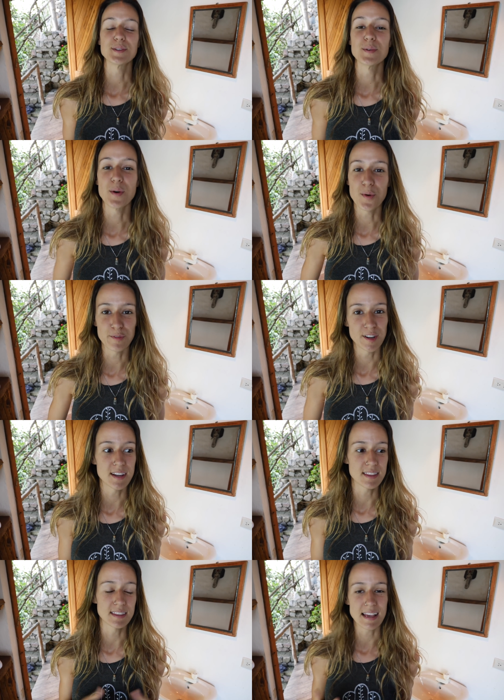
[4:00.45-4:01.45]
to
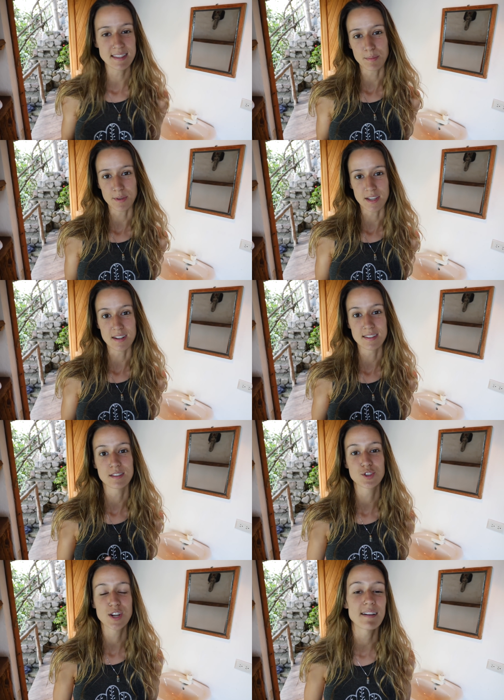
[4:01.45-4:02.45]
over the last couple of years
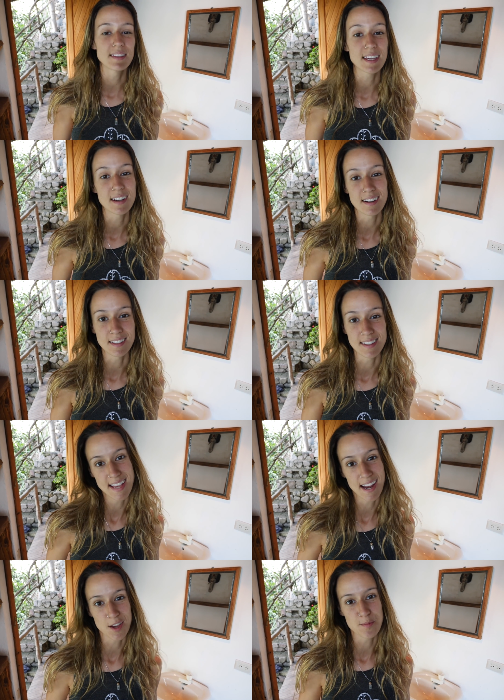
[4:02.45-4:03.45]
since traveling in our little
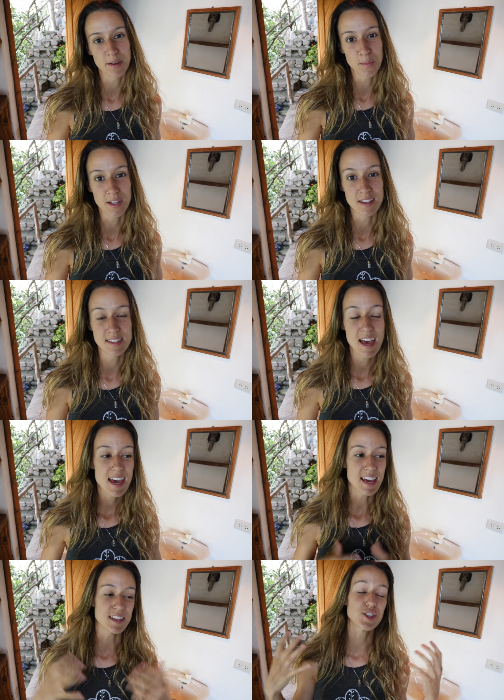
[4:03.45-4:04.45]
tiny home on wheels
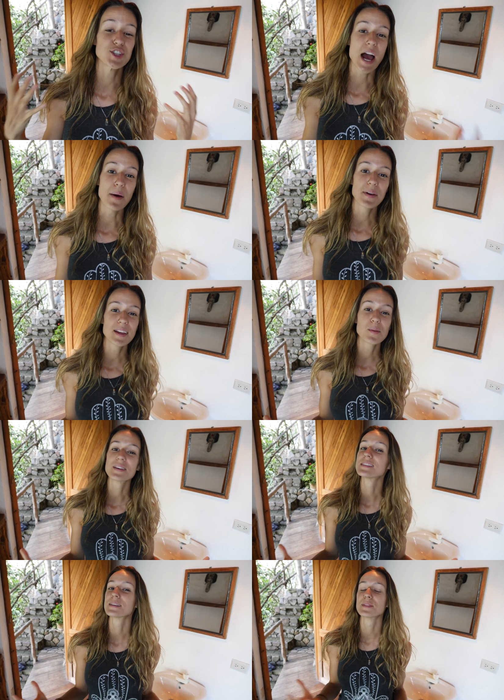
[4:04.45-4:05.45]
is showering
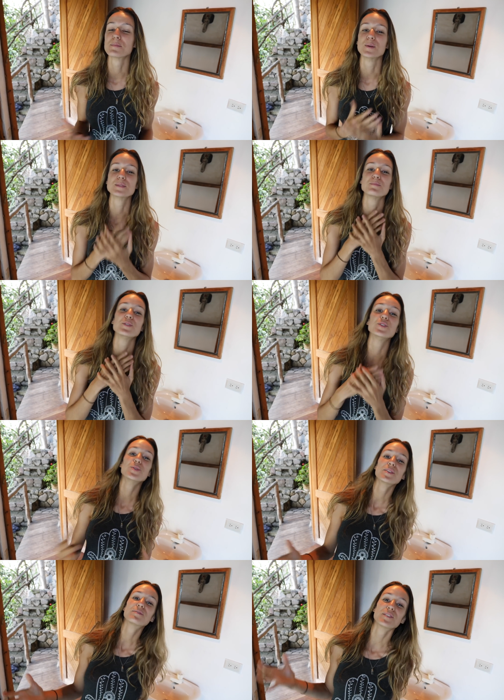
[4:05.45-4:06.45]
with some of the most
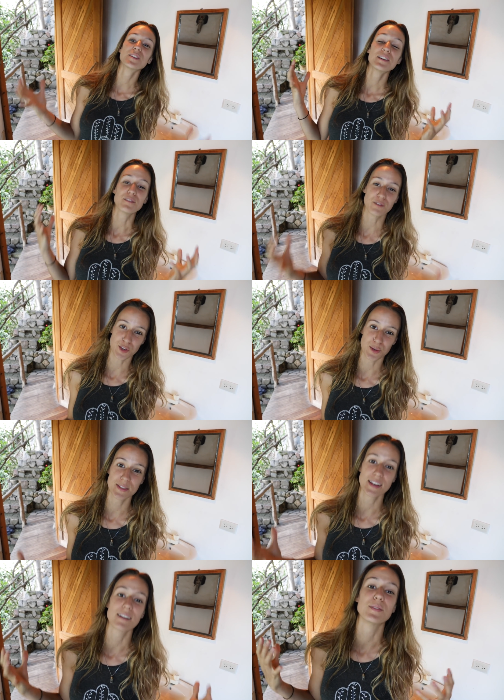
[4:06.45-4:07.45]
beautiful
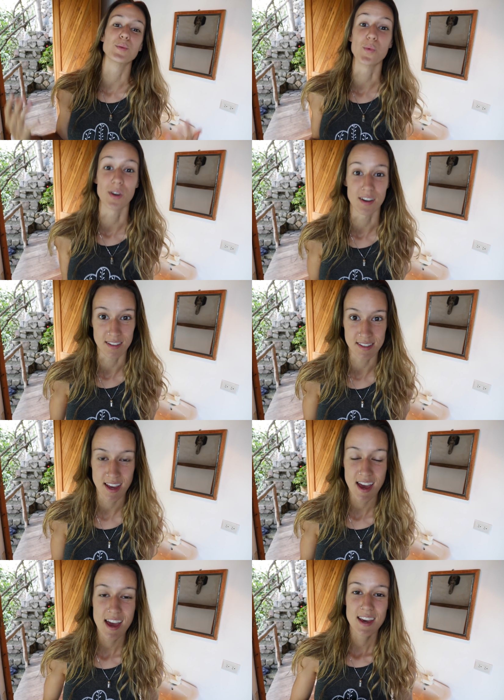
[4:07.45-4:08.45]
views of the world.
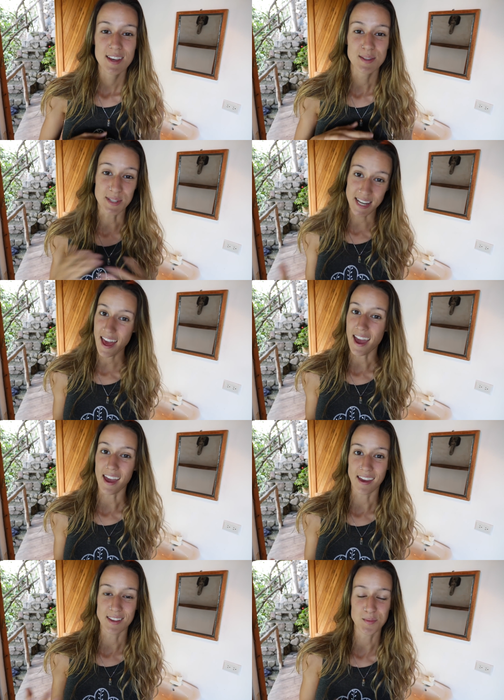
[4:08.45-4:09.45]
So
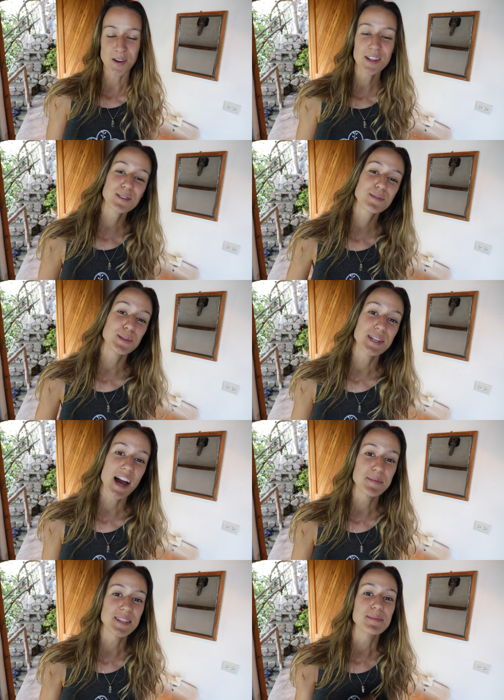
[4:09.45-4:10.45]
today is one of those few
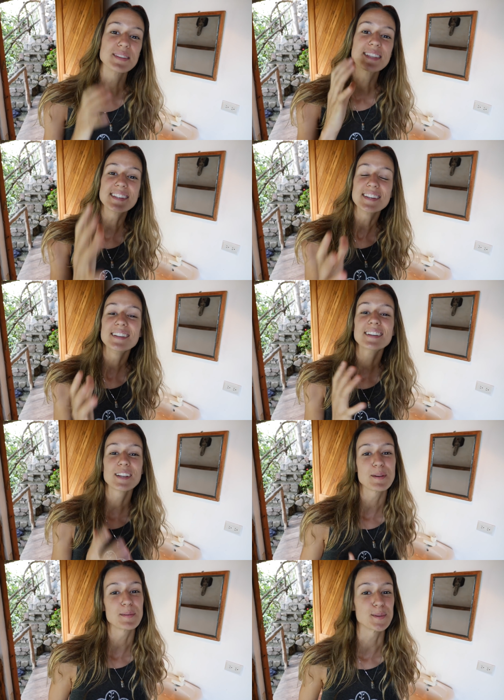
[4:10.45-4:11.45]
times that I'm still going
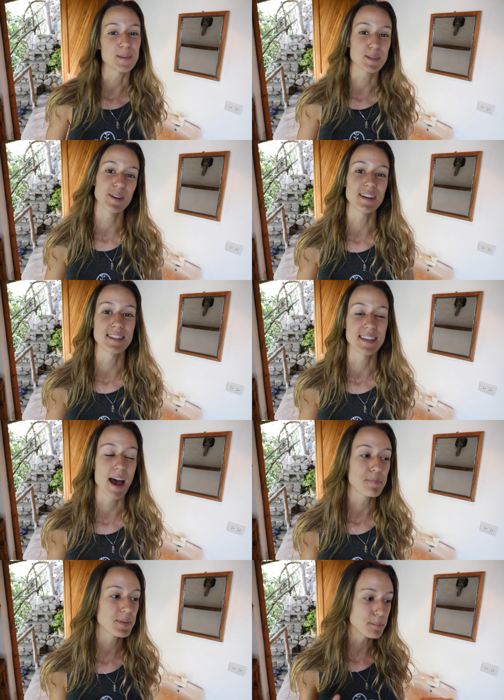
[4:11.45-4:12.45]
to be able to experience
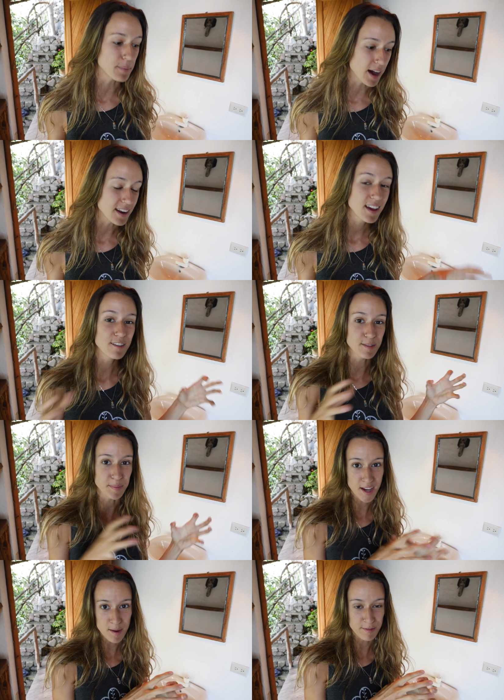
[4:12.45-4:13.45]
that, but from
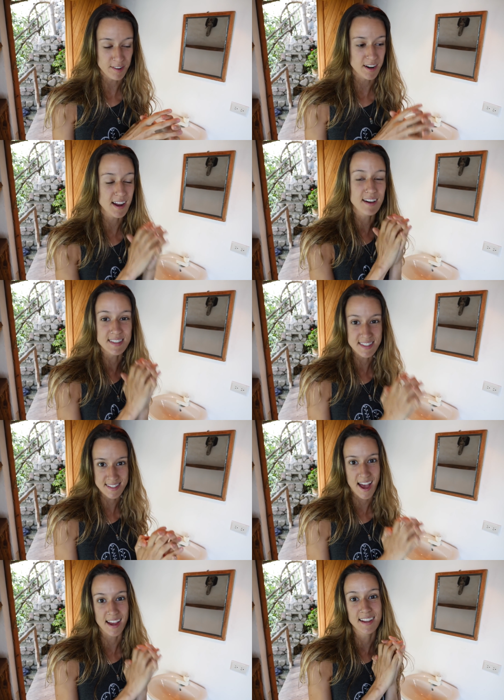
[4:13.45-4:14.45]
the comfort of
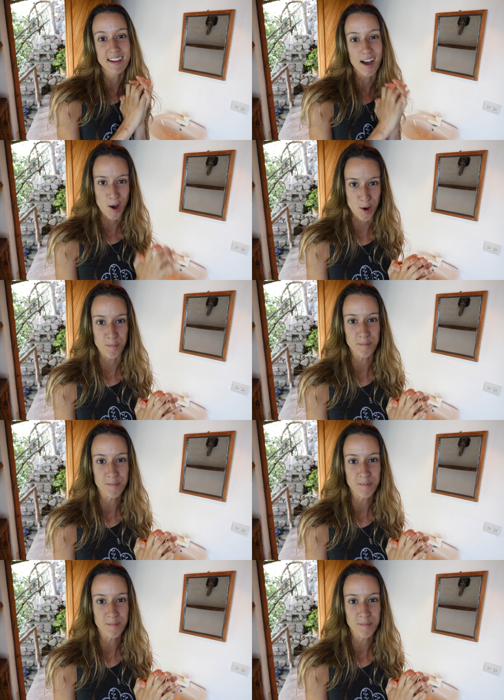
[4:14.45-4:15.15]
inside a home.